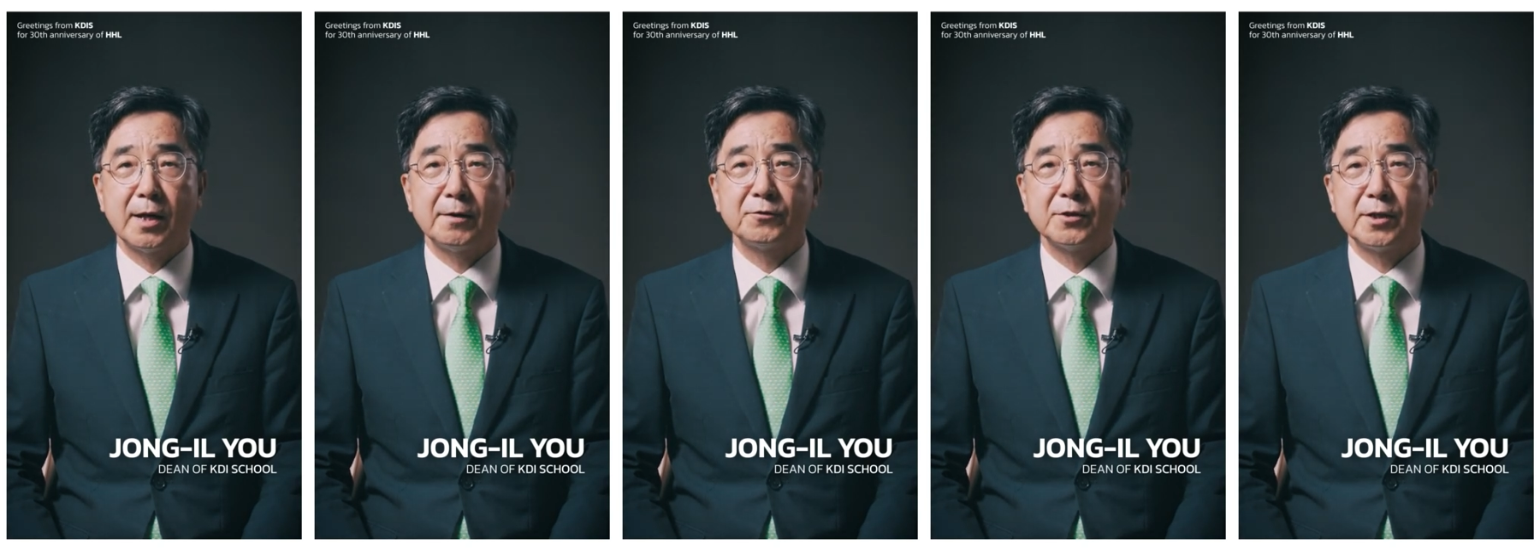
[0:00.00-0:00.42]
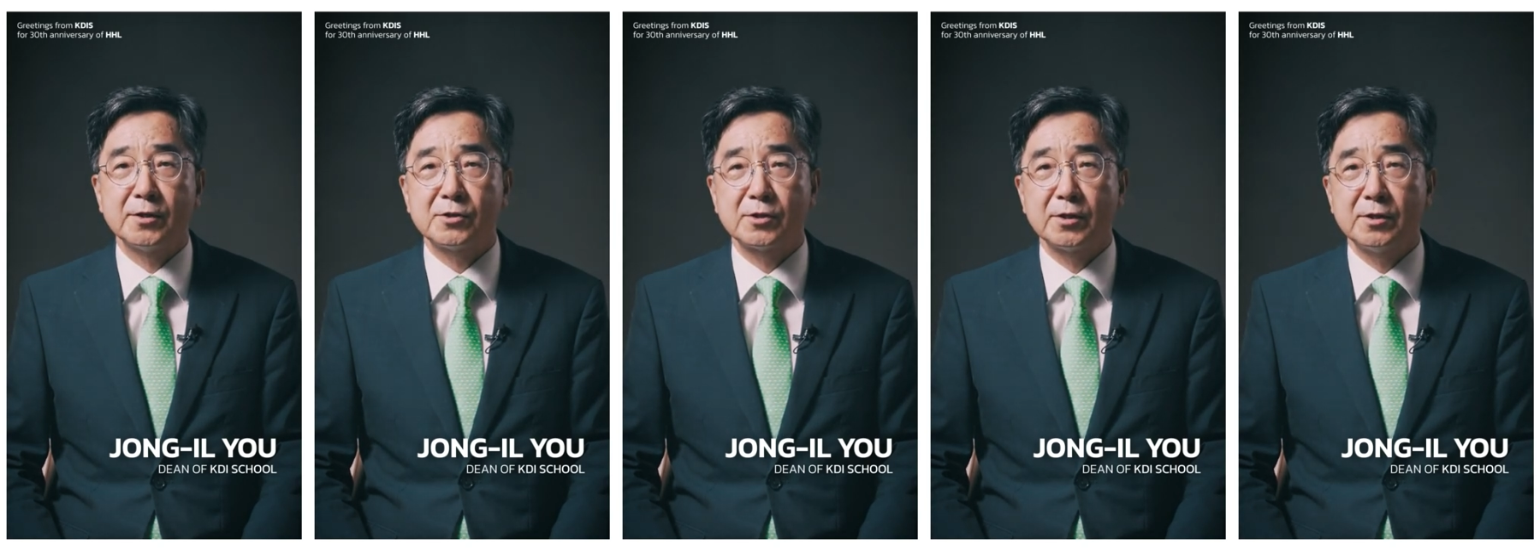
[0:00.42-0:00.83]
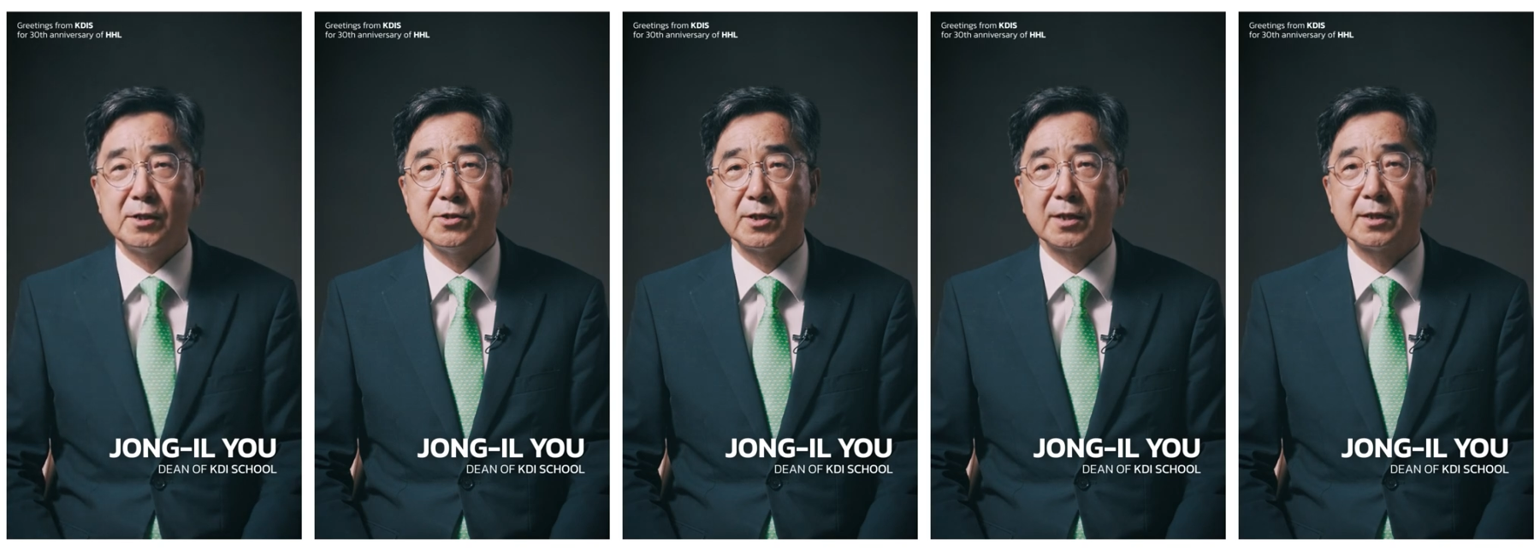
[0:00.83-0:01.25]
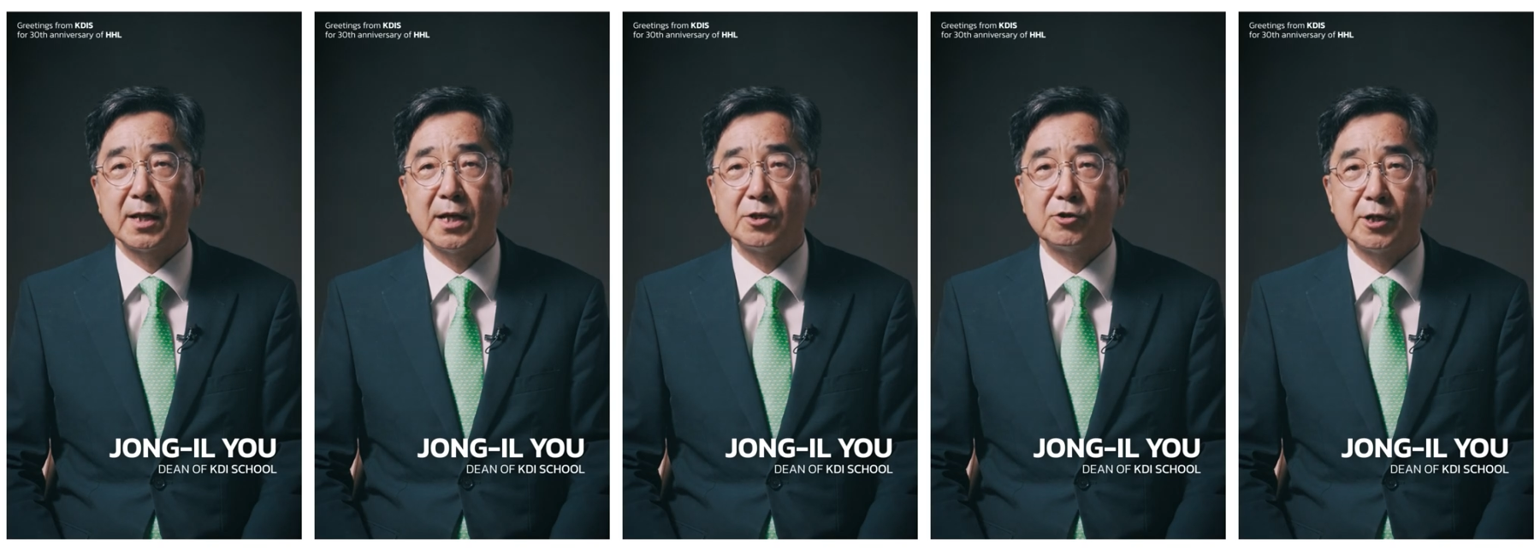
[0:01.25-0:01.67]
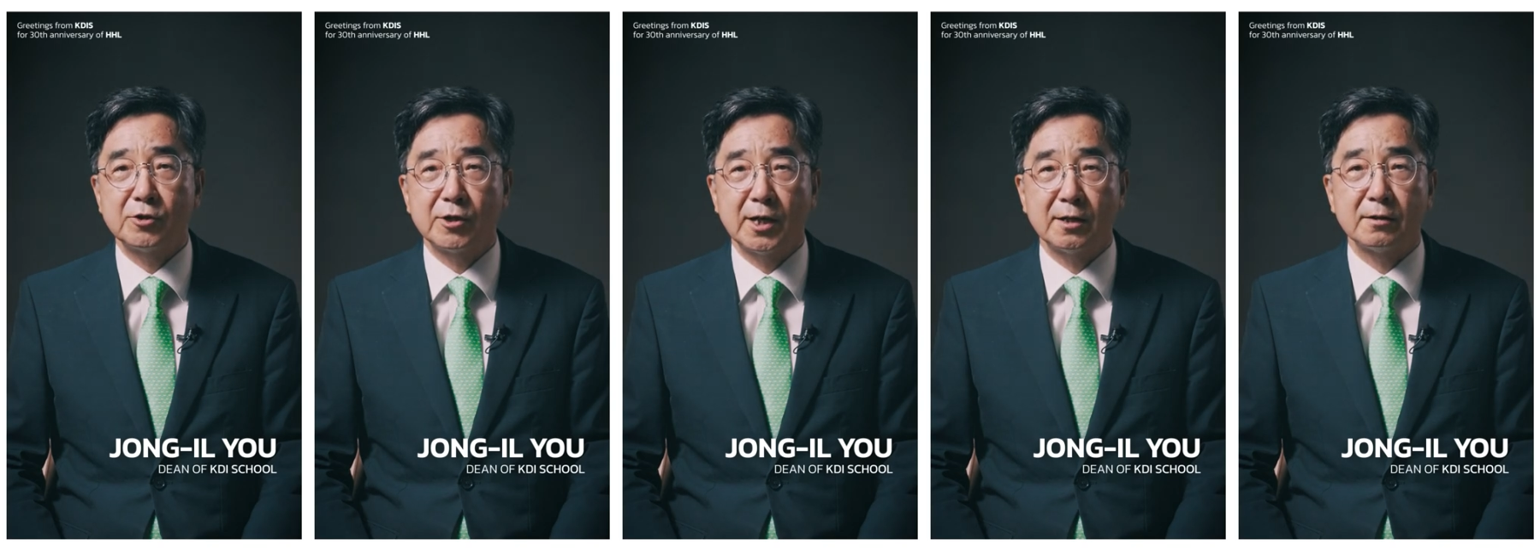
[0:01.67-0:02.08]
after their studies at
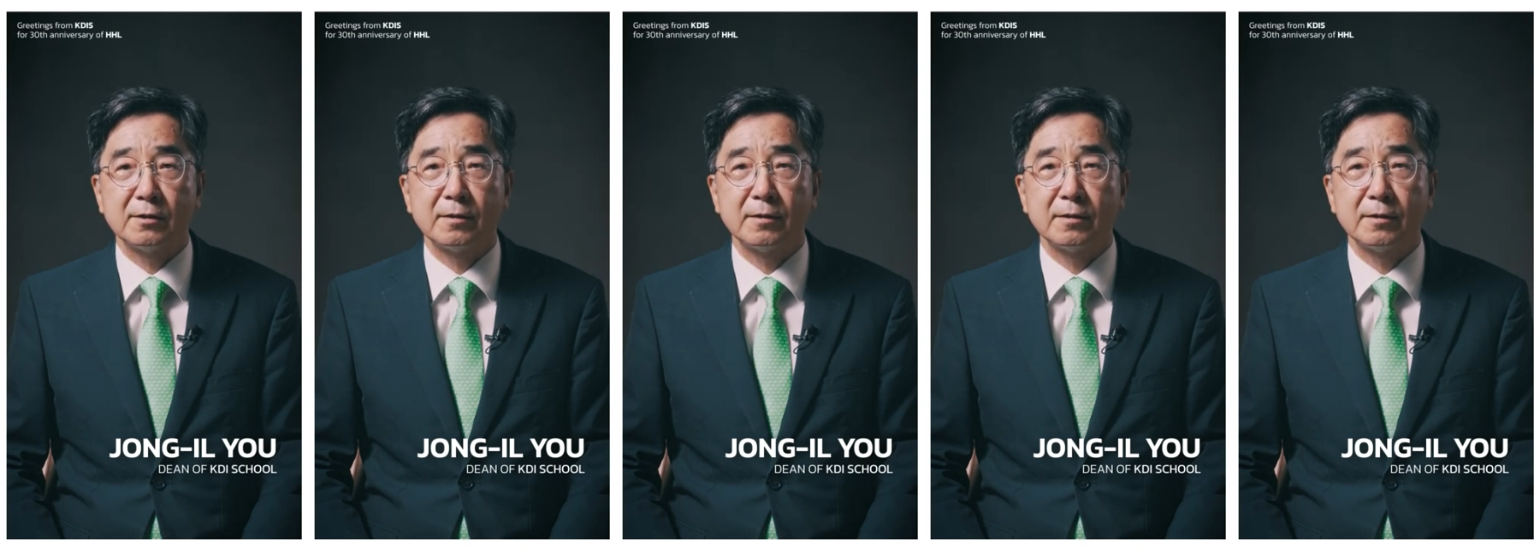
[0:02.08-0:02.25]
HHL,